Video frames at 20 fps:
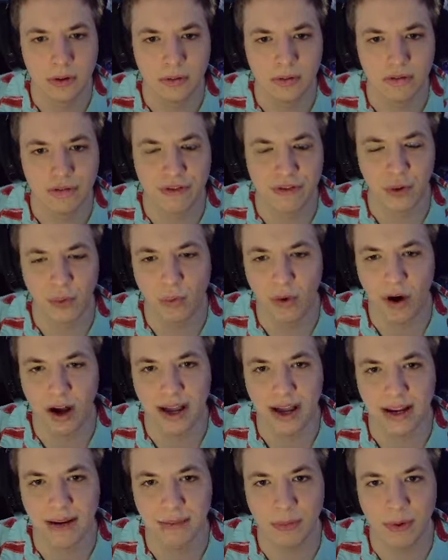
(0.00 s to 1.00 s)
for
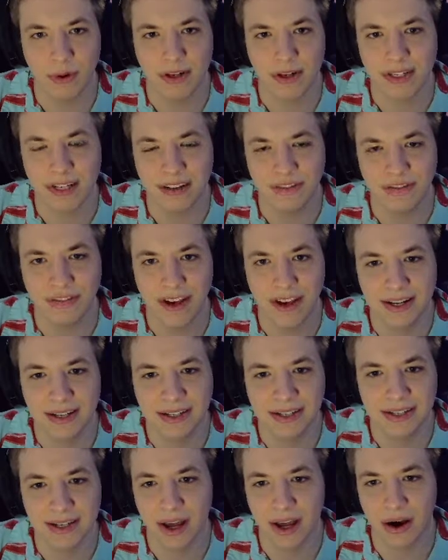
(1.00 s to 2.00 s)
what? More
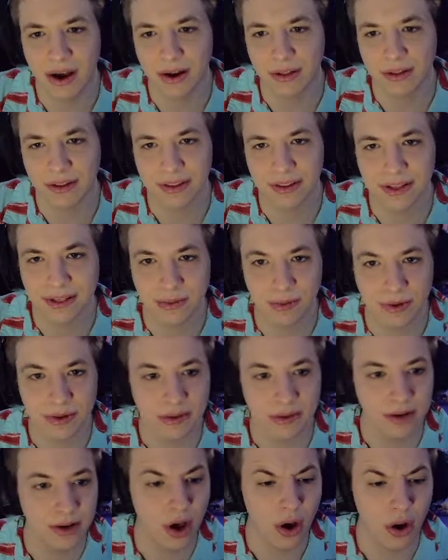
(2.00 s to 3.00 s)
defense? No, I don't think that's worth
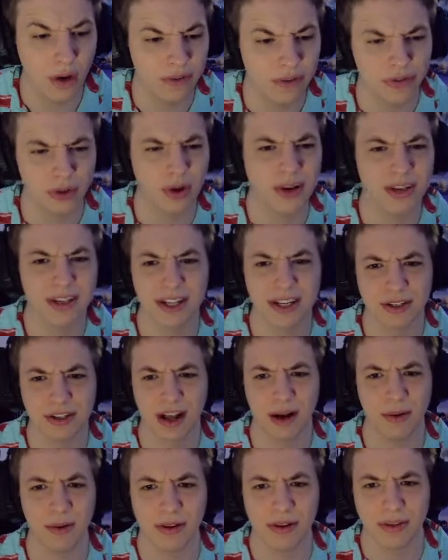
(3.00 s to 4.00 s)
it. No, of course that's
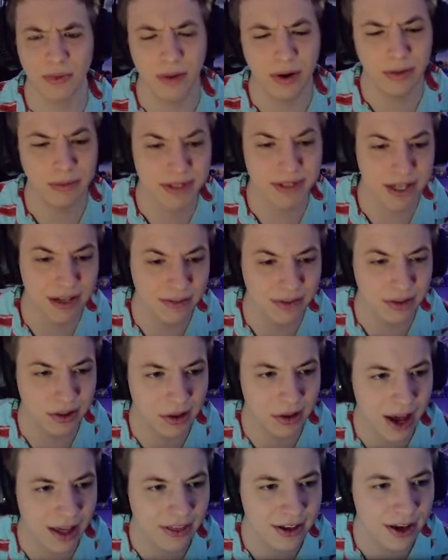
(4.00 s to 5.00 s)
not worth it. What was I even
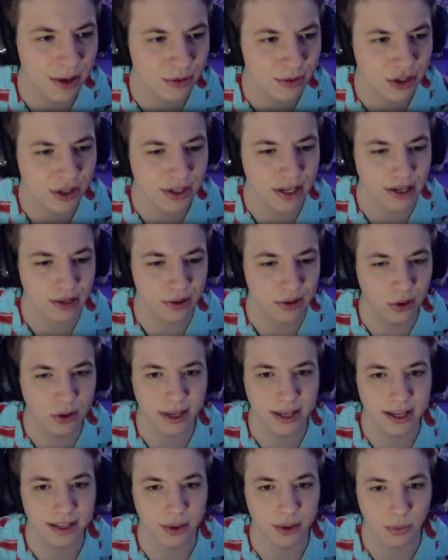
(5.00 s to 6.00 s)
I think I was just like
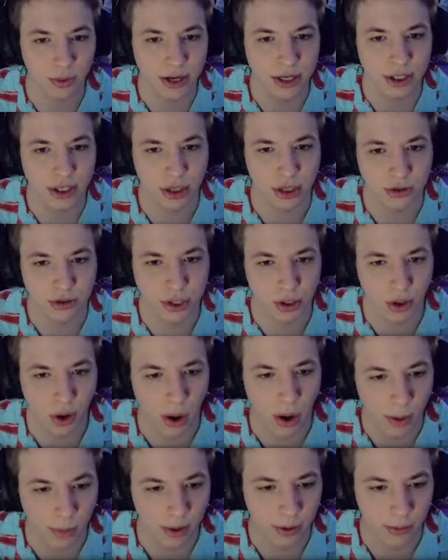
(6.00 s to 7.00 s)
looking at the region. I was like, oh,
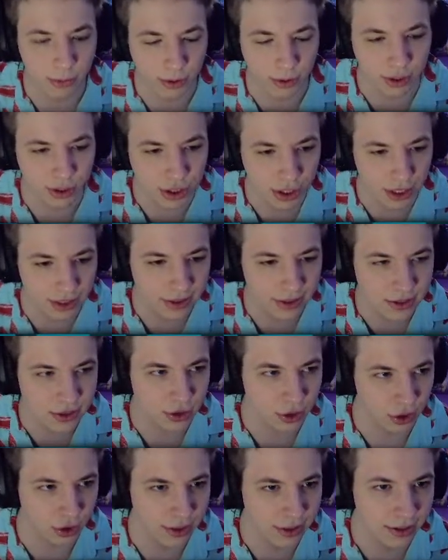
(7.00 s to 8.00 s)
I want regen. That's
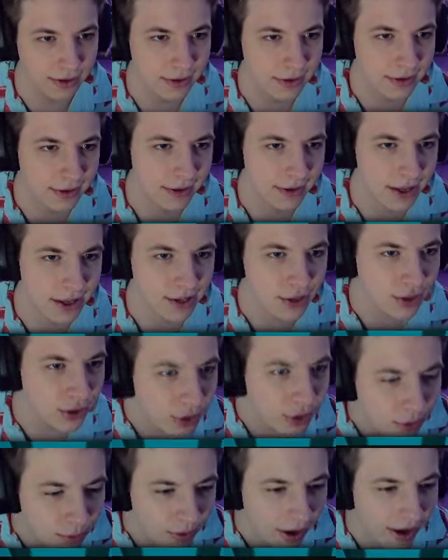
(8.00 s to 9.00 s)
good. That's
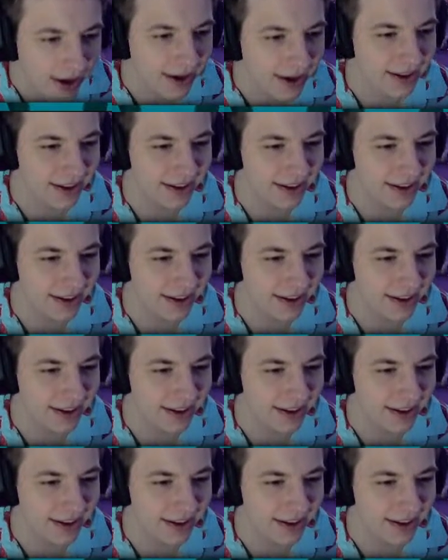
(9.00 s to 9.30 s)
good, right?